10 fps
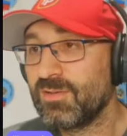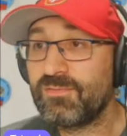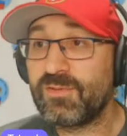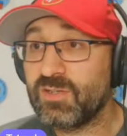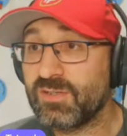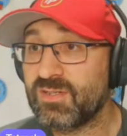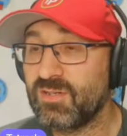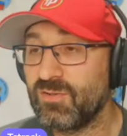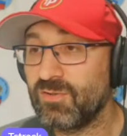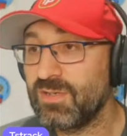
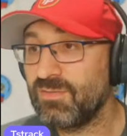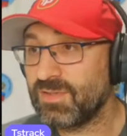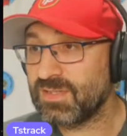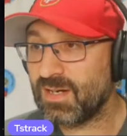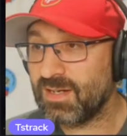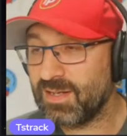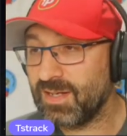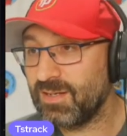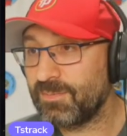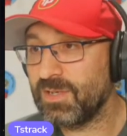Ferguson or even Tyler
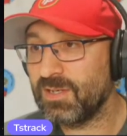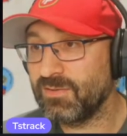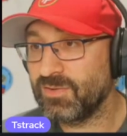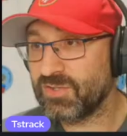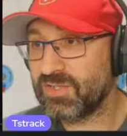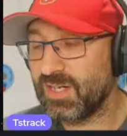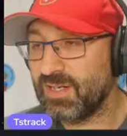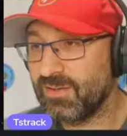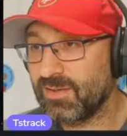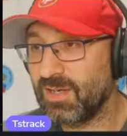Higbee and just
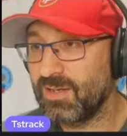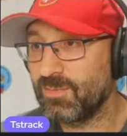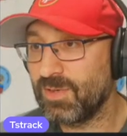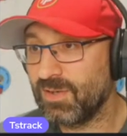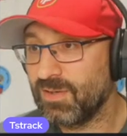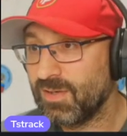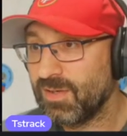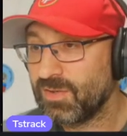saying, okay, well,